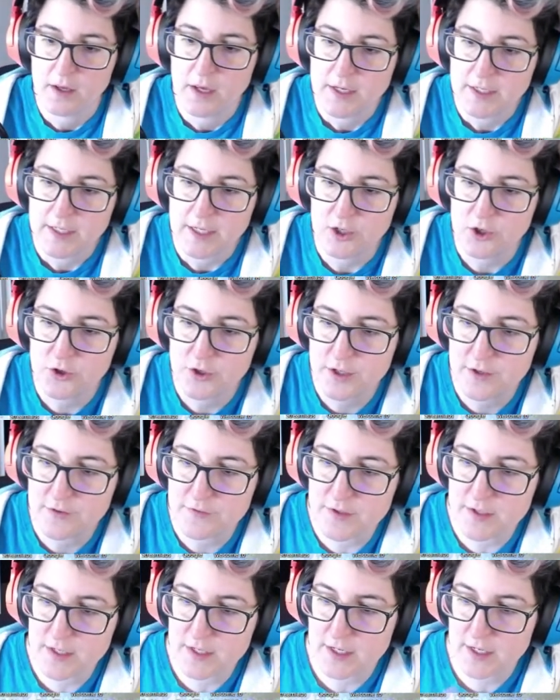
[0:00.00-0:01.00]
Can you
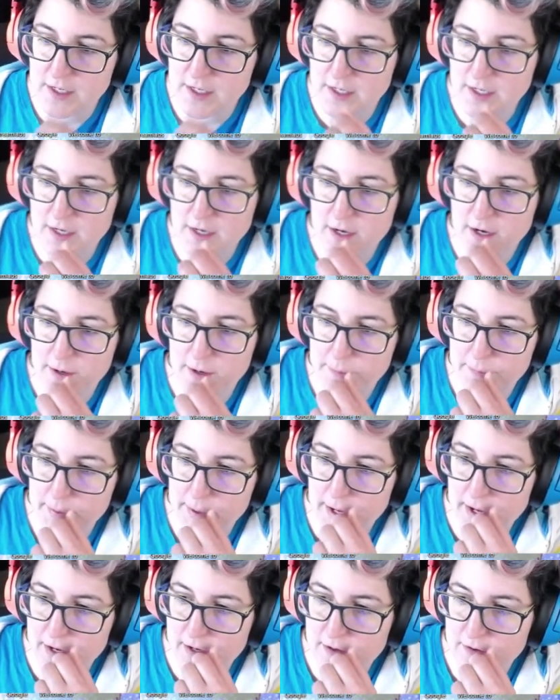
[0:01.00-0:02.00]
give the kitty a pet